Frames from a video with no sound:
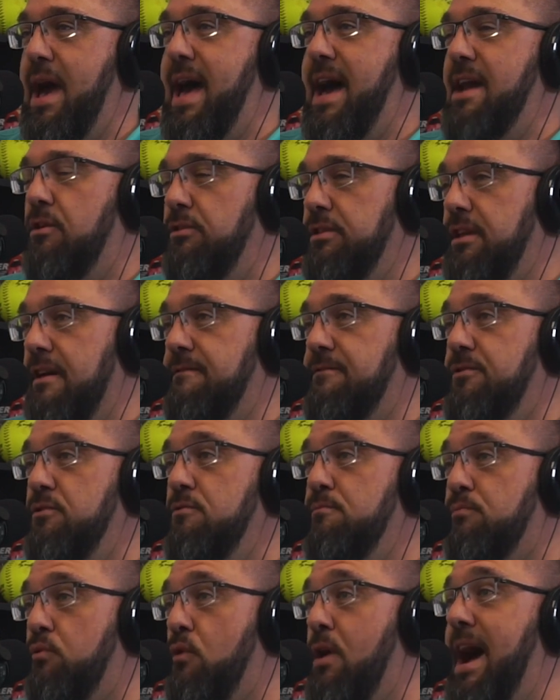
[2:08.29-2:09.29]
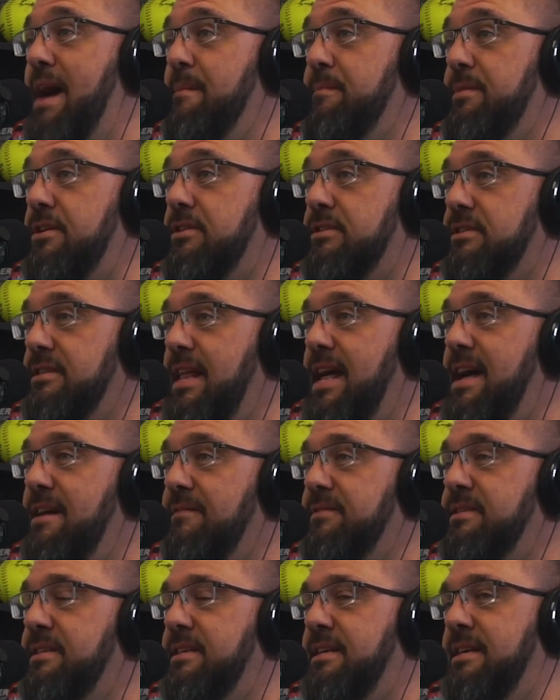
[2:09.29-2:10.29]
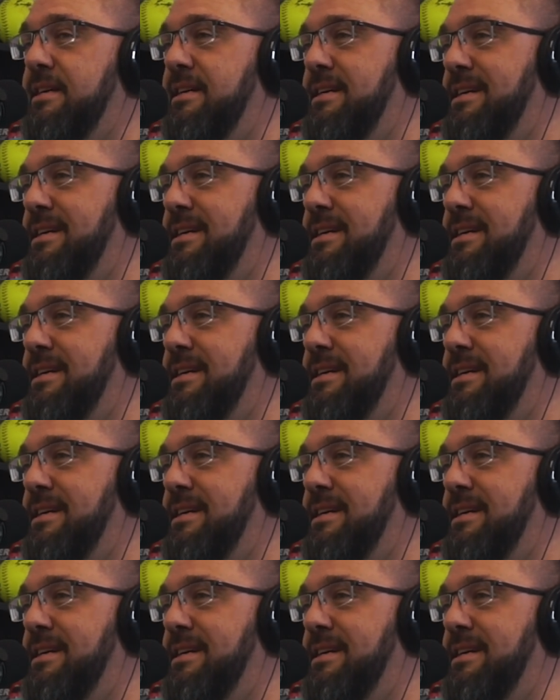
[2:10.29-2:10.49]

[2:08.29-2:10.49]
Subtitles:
had only a few prime years left.